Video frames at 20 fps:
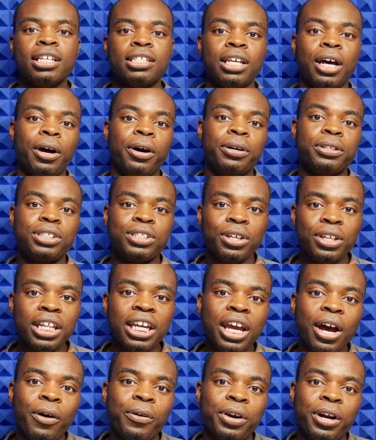So to
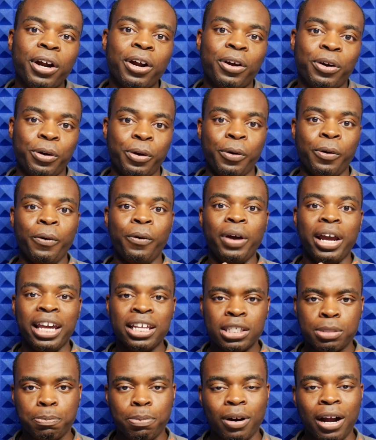the owner, who
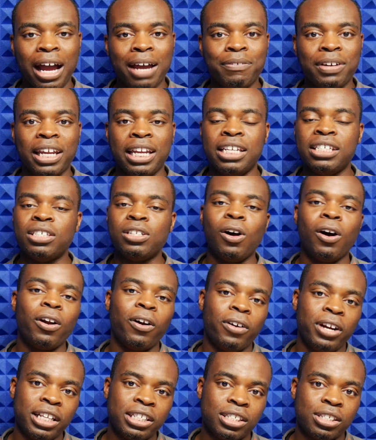is private, he's not
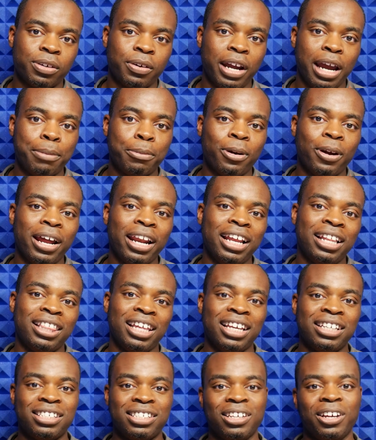on Instagram or
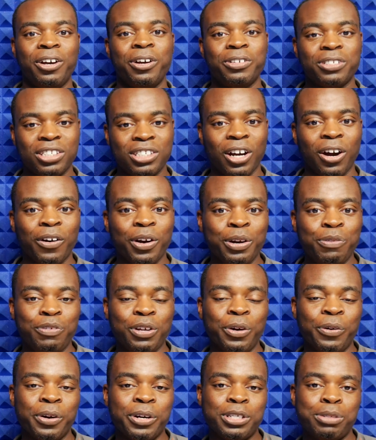anything, so sorry
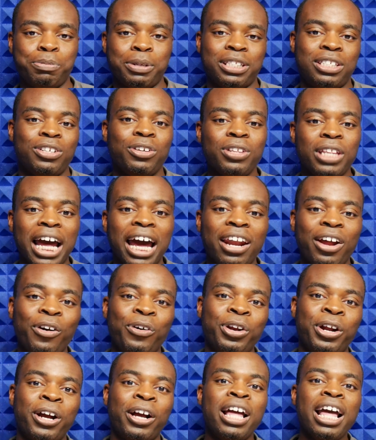viewers, but to that
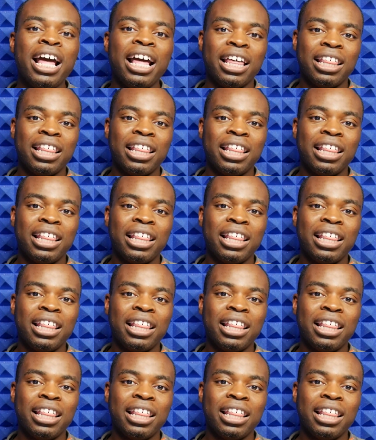owner,